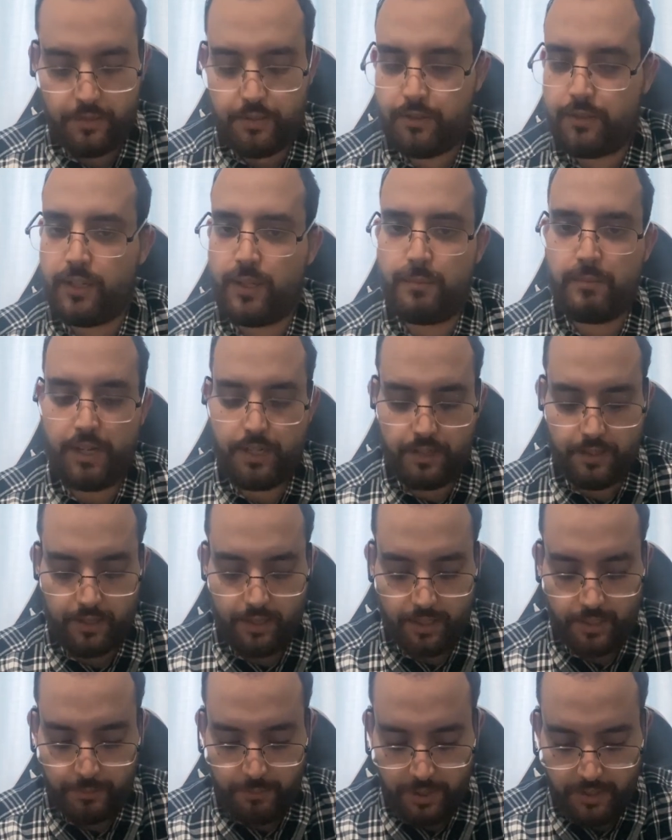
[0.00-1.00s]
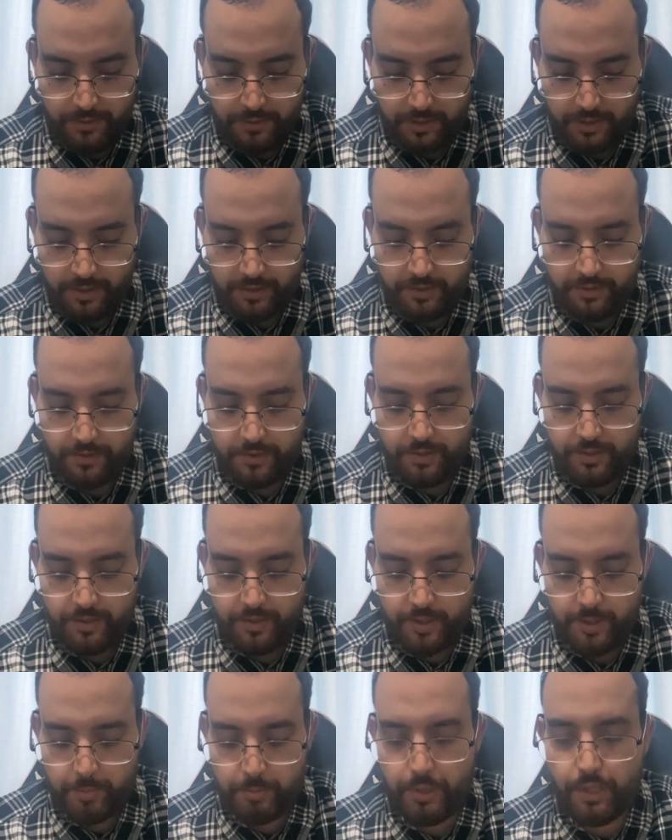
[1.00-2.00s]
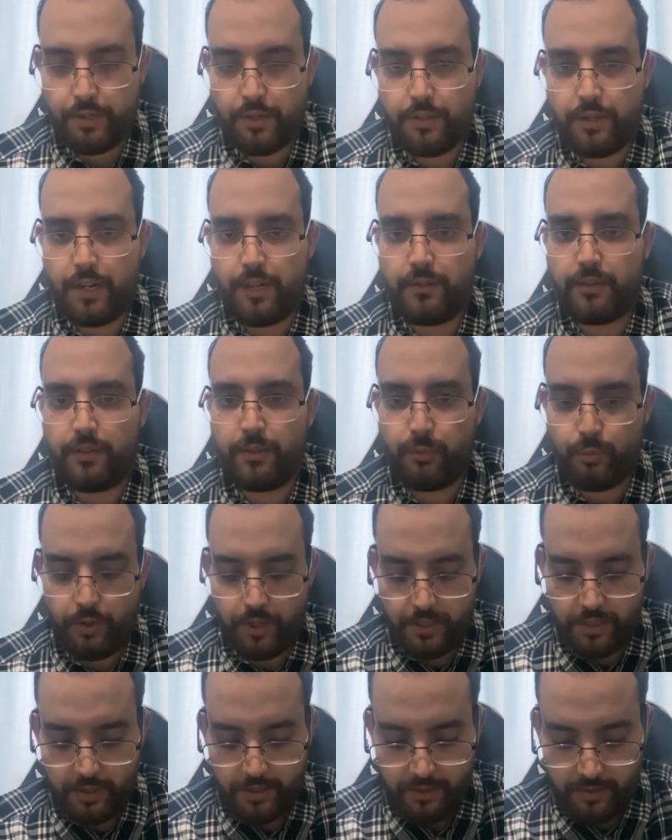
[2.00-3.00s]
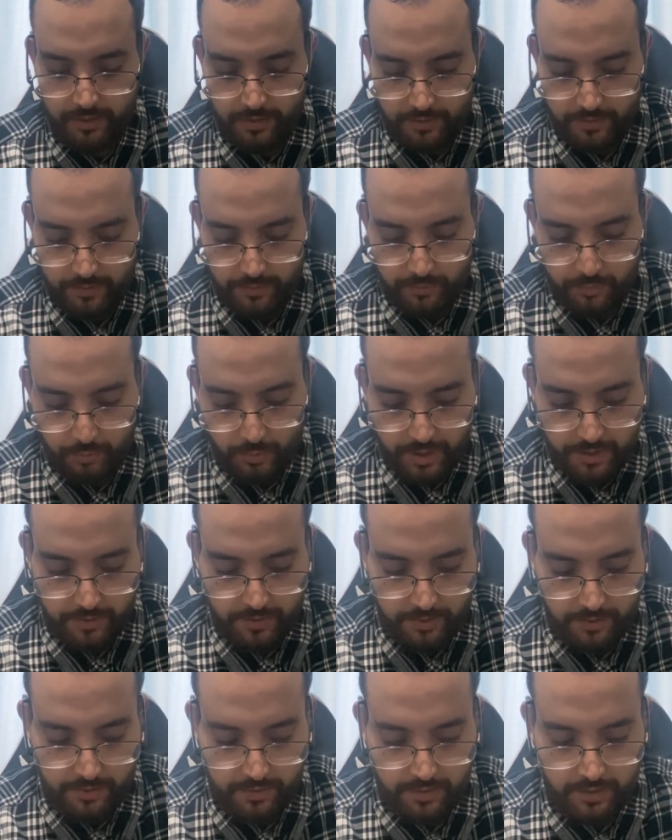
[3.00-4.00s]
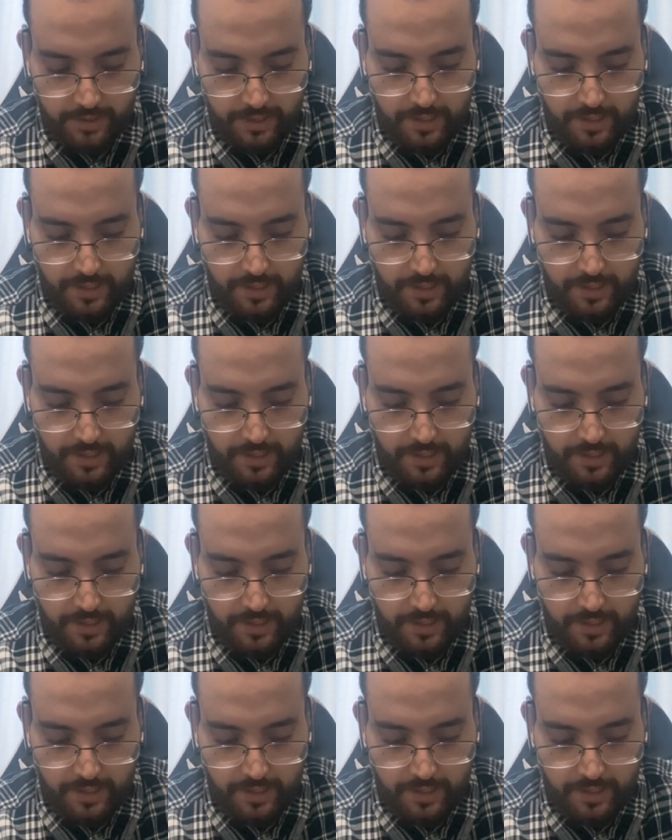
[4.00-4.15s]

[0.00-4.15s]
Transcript: cinematic animation, presentation ready renders,